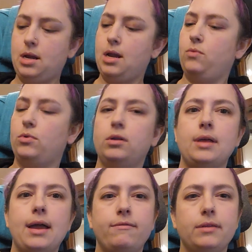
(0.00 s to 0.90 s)
in real
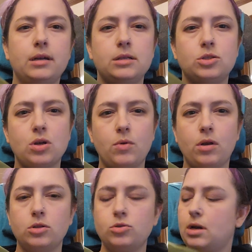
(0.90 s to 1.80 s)
life than is showing
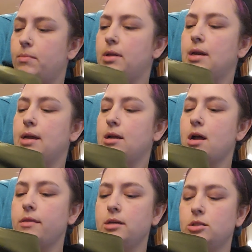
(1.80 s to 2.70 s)
on screen, but I
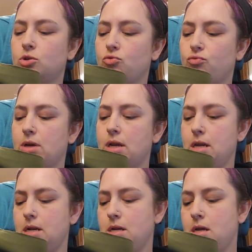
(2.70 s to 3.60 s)
got this
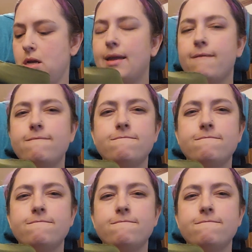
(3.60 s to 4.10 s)
green, like